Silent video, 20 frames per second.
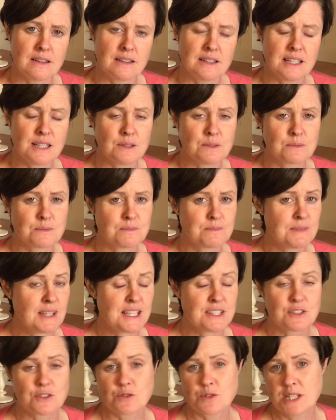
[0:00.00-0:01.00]
Now,
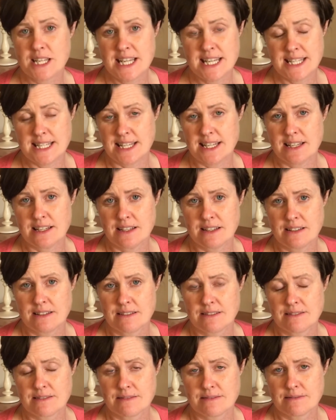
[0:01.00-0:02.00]
that's not easy.
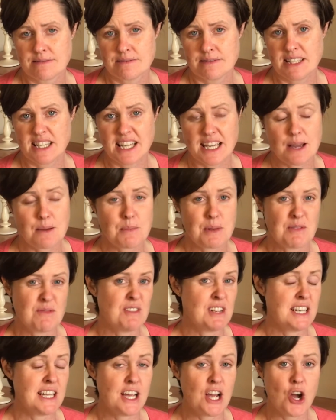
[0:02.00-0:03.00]
It can be
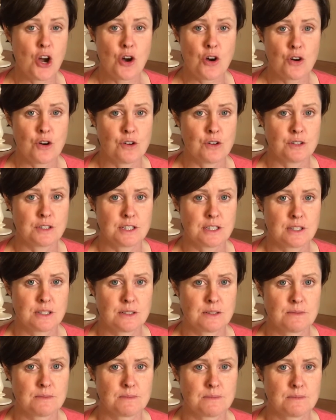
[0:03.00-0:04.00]
really hard.
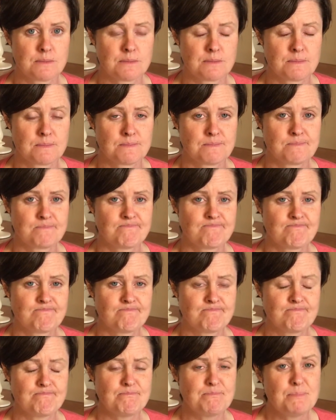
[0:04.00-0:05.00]

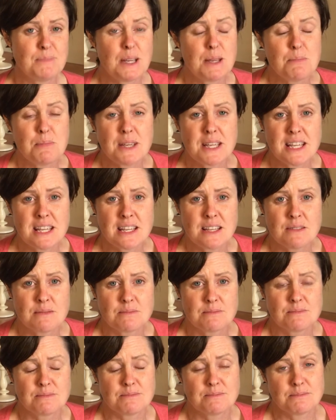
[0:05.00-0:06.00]
Maybe
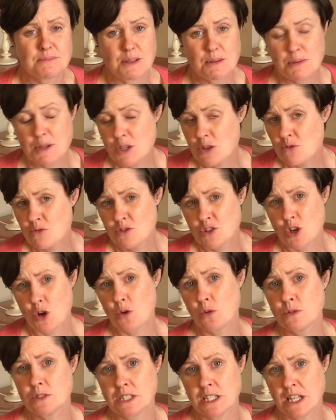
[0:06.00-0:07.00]
you've
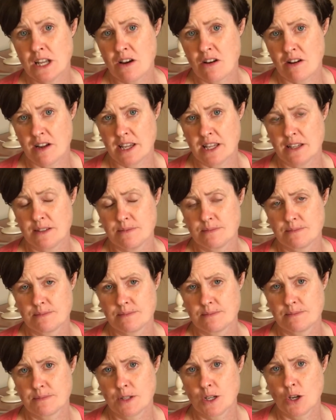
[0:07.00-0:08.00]
told a lie
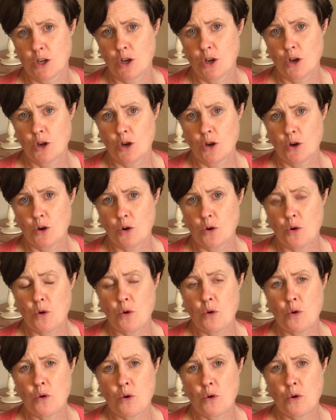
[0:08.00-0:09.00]

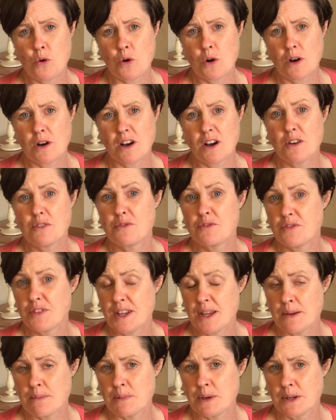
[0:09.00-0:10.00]
or a
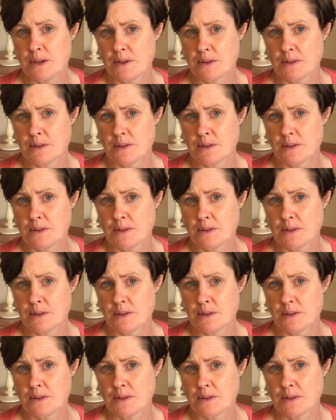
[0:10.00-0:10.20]
fib.